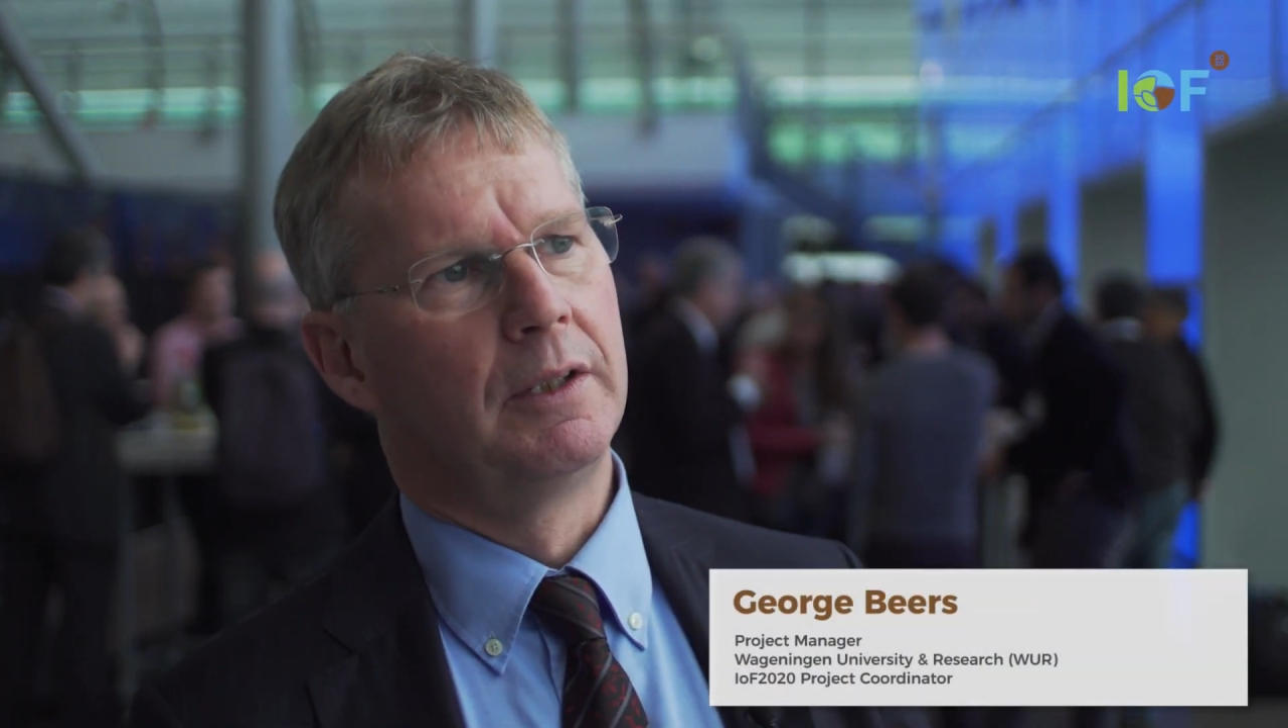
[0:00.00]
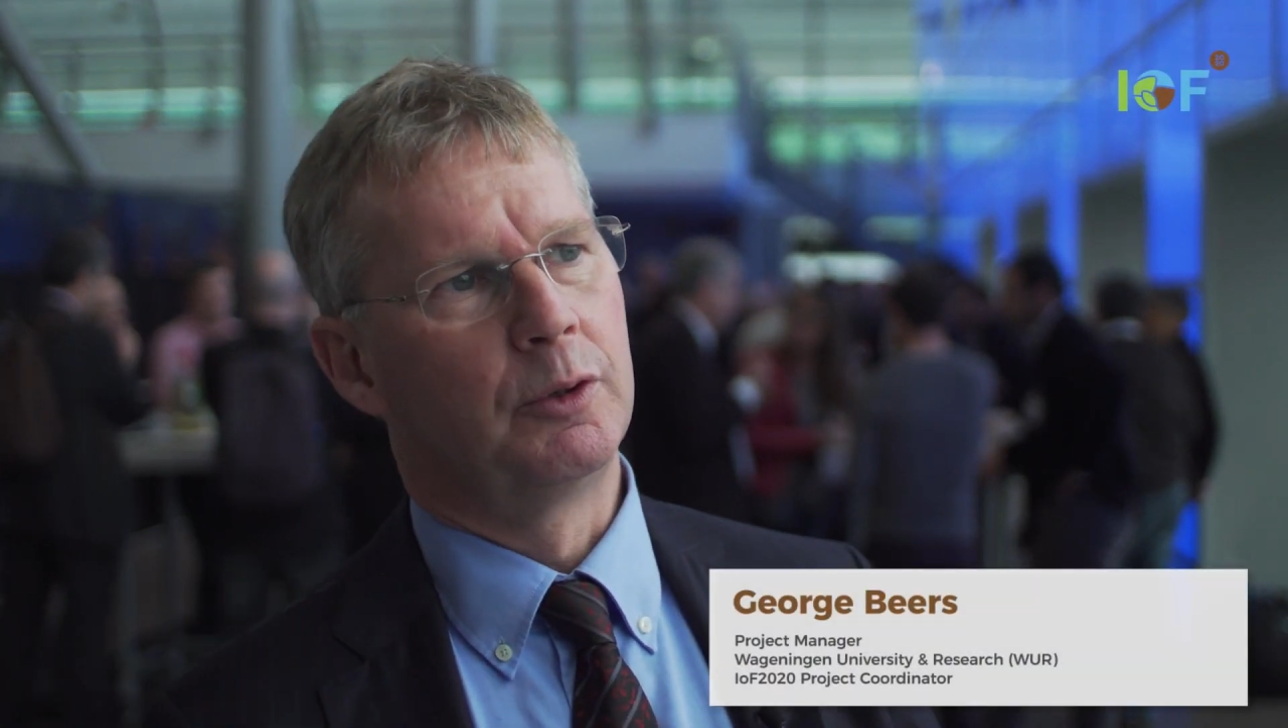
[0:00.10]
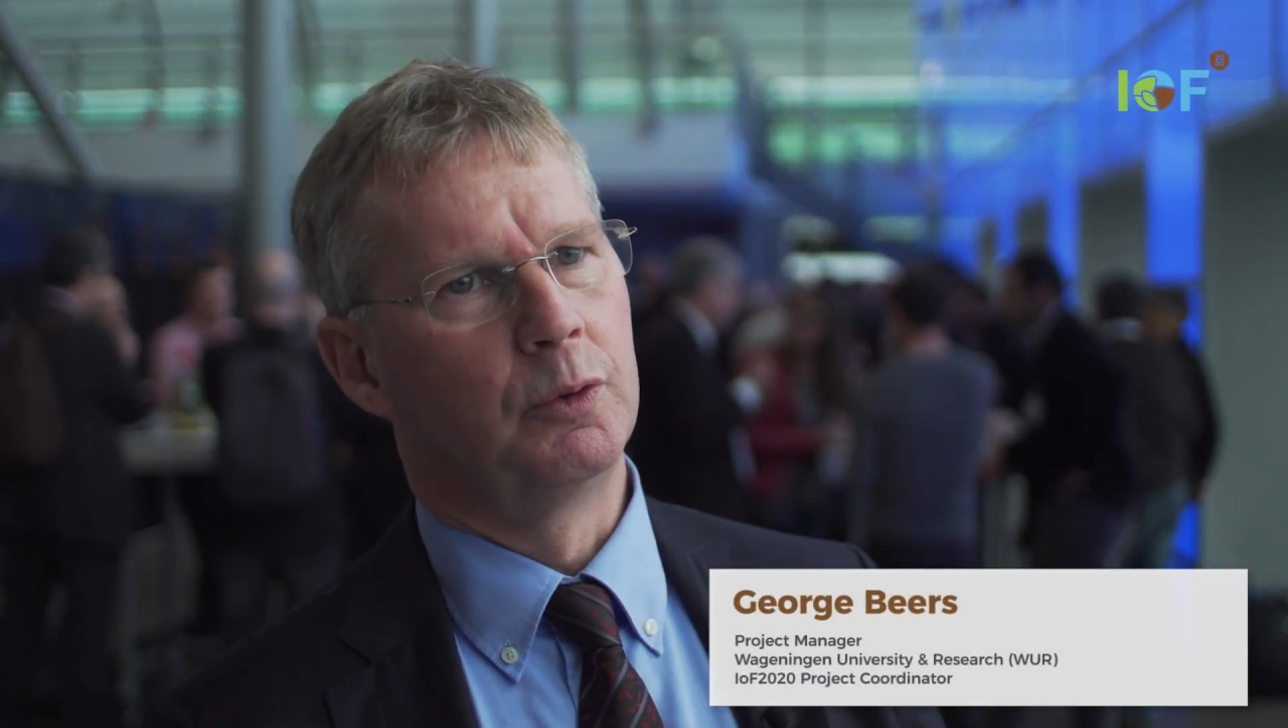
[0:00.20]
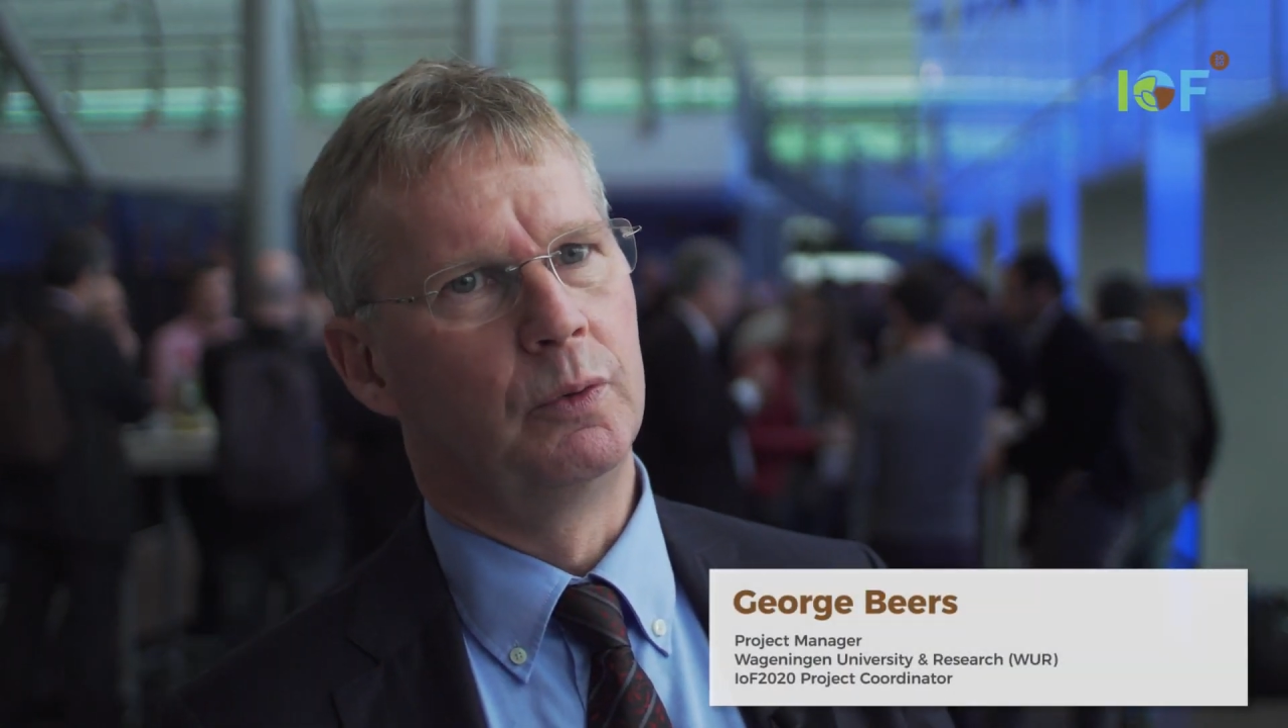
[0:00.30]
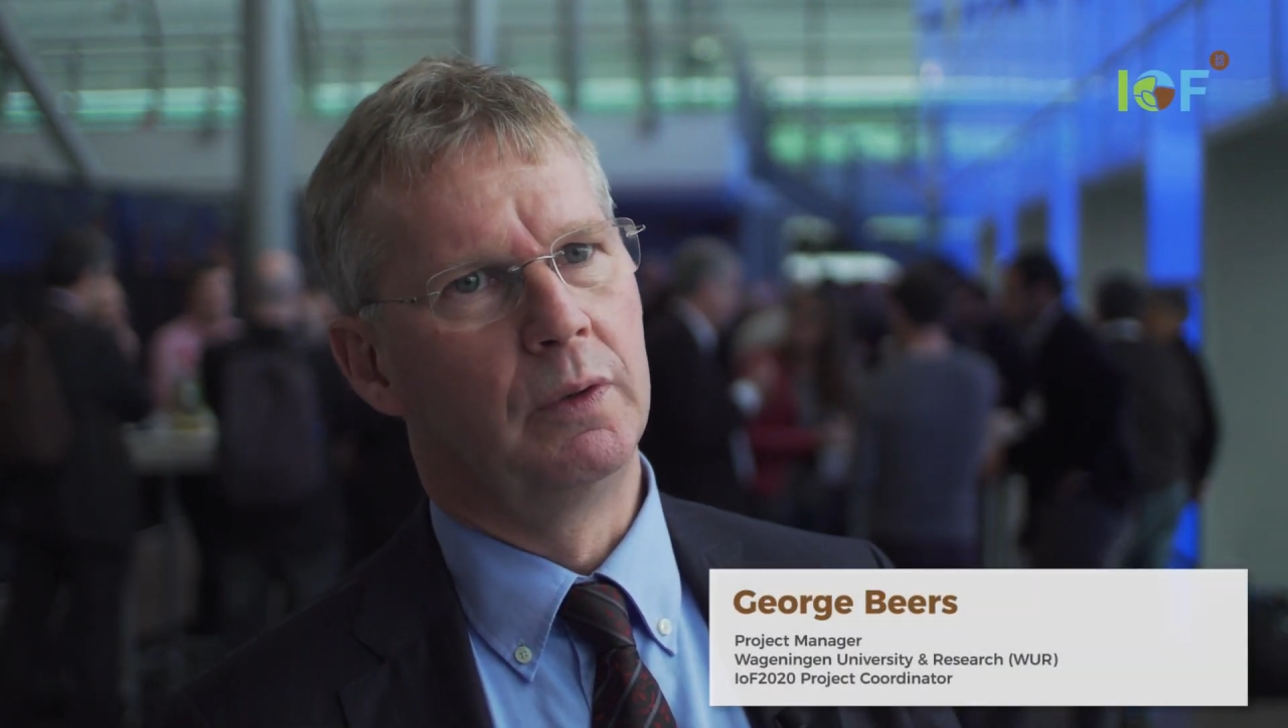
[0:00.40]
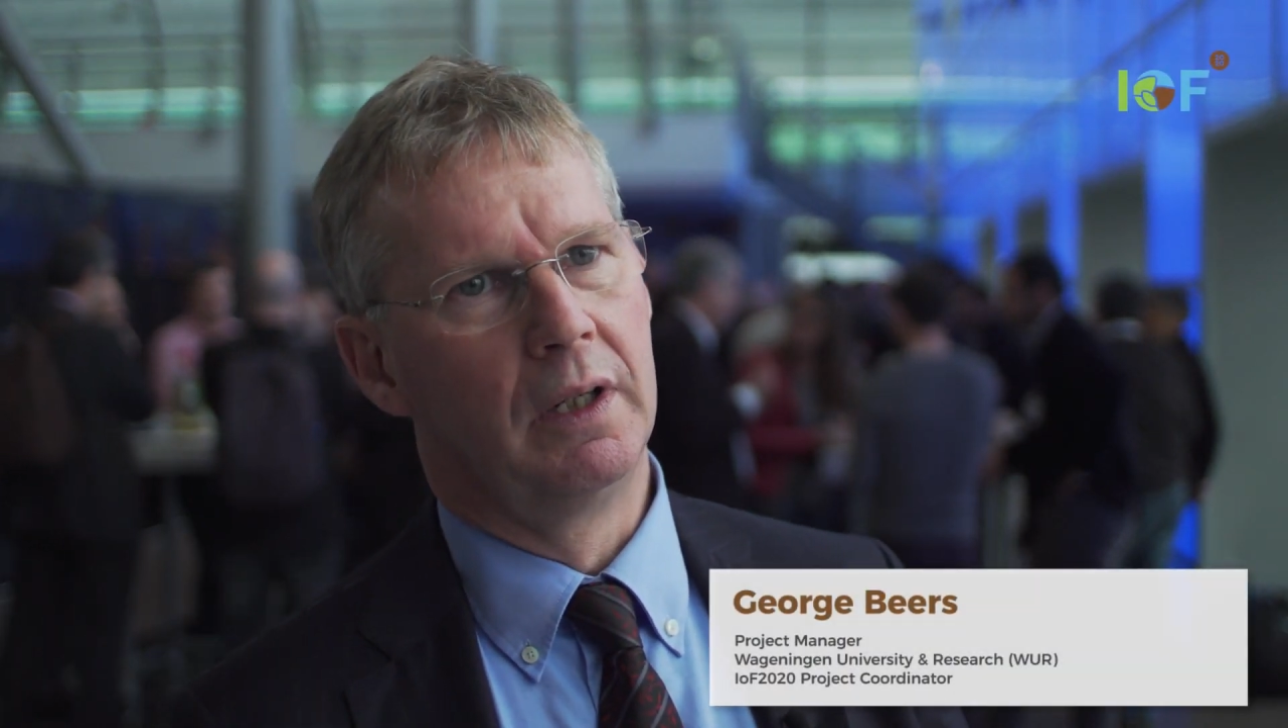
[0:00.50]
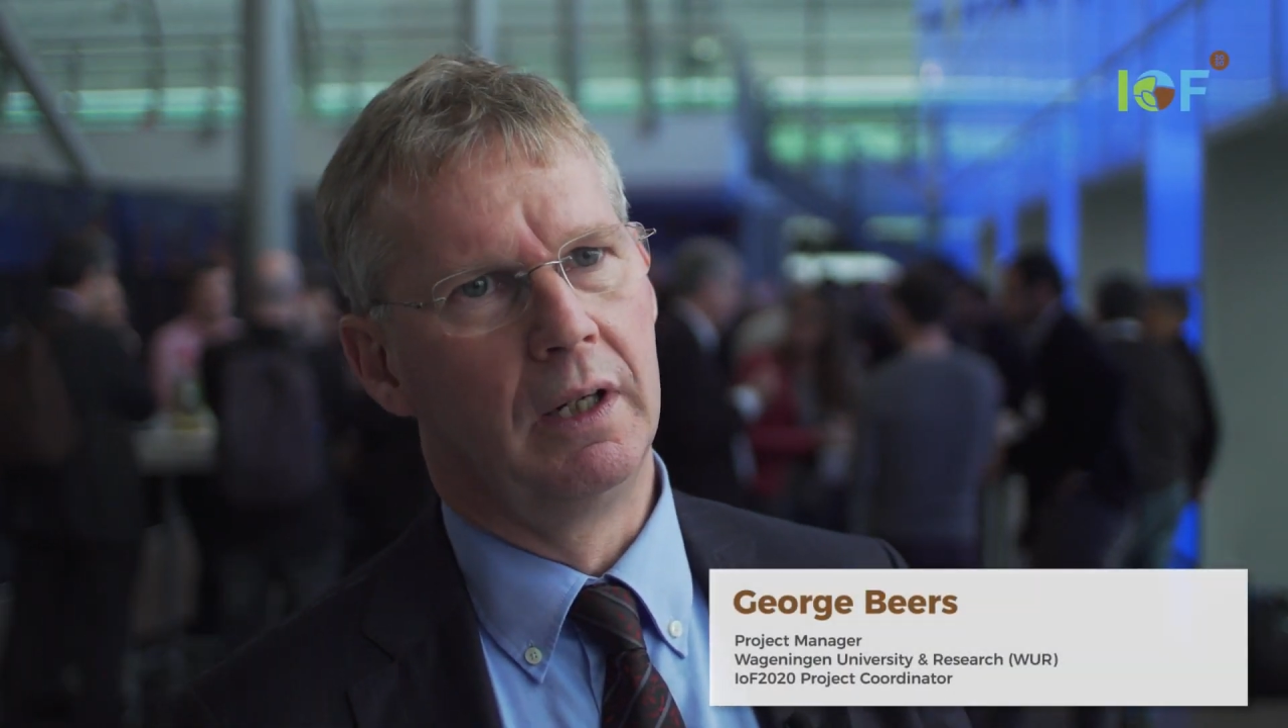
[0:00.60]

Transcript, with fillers: to